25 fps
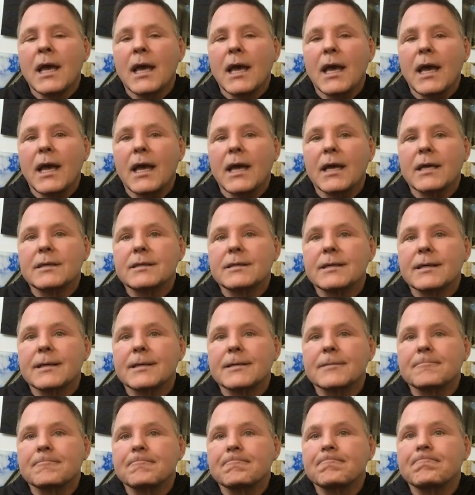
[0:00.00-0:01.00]
And,
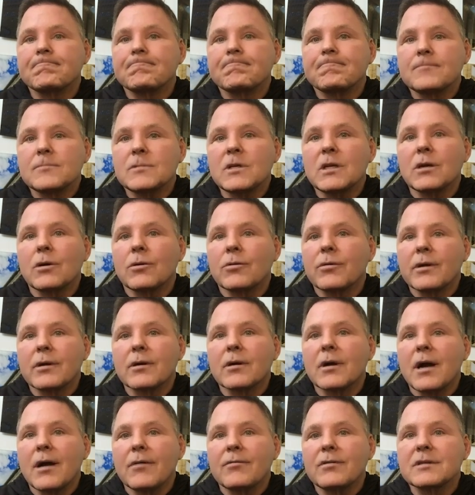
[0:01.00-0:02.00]
you know,
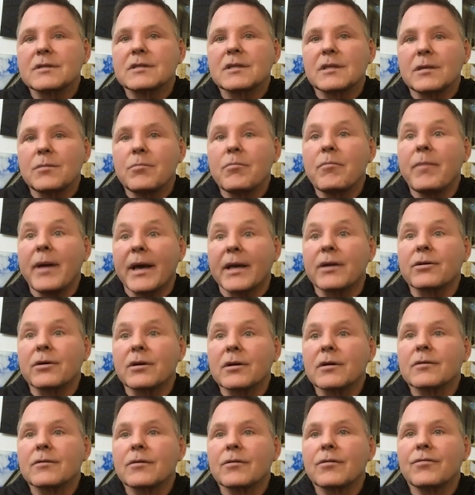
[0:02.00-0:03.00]
they're obviously
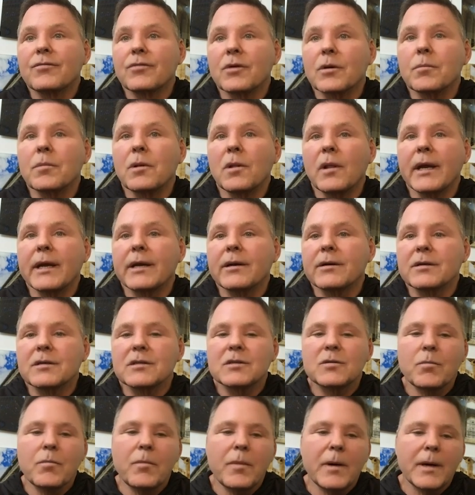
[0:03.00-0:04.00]
better for
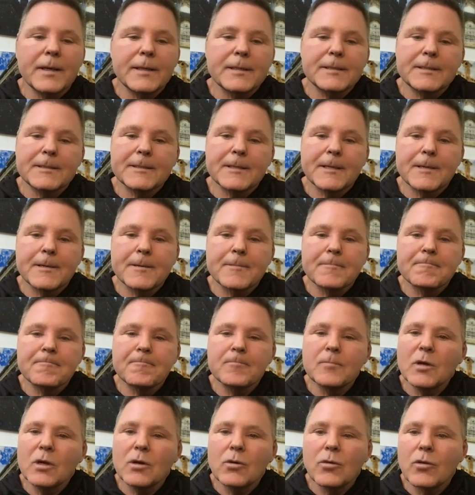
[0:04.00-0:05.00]
players, but,
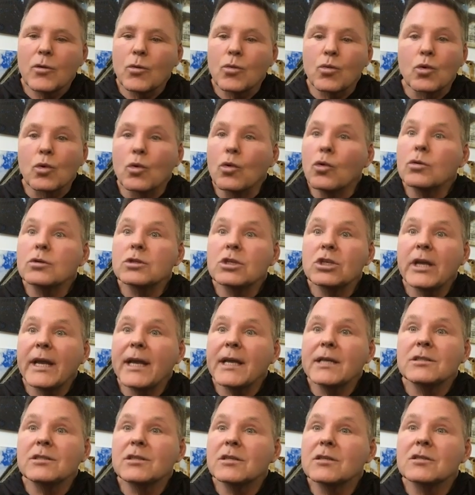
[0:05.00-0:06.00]
you know, the rule
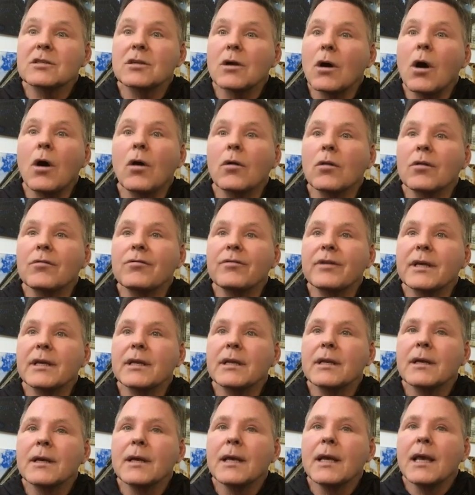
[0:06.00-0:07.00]
changes all of it.
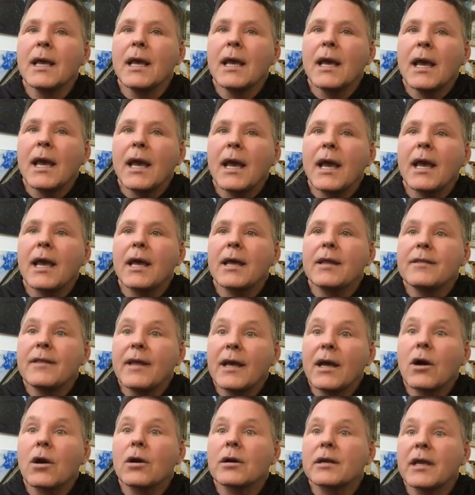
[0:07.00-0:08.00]
And
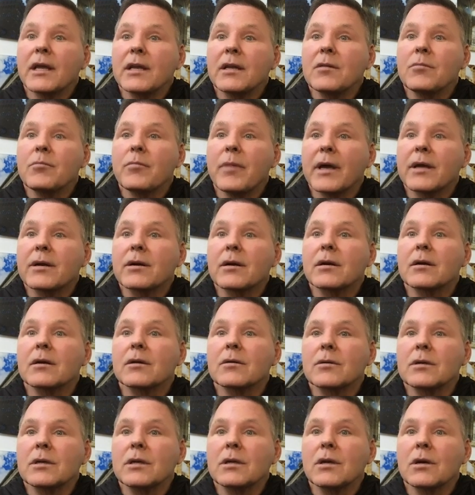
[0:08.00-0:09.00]
they are getting
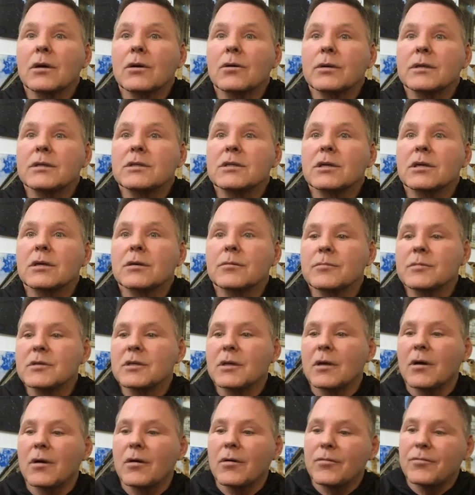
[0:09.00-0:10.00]
better, you know, in terms
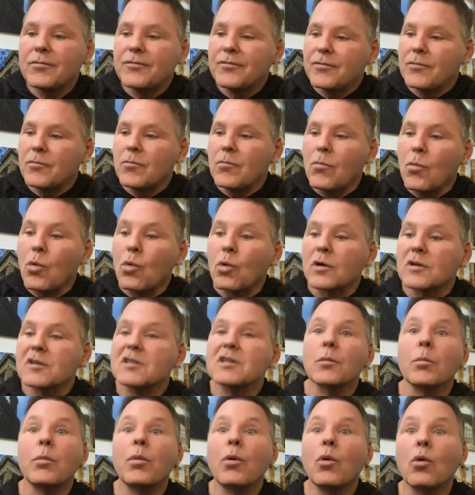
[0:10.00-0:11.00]
of more
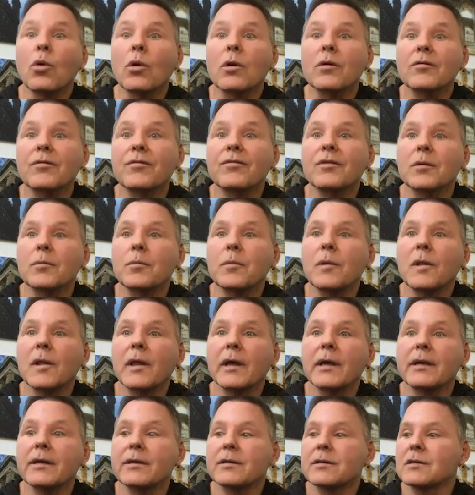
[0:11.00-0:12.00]
support for
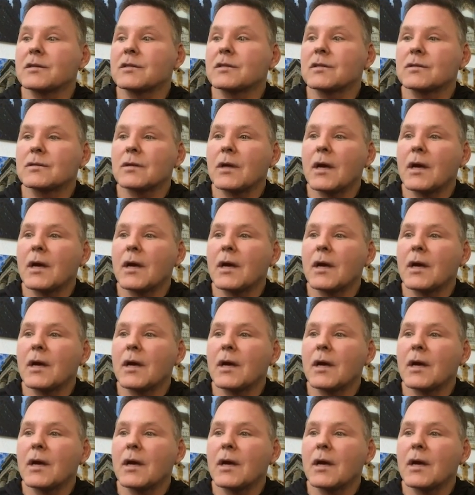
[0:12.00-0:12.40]
players,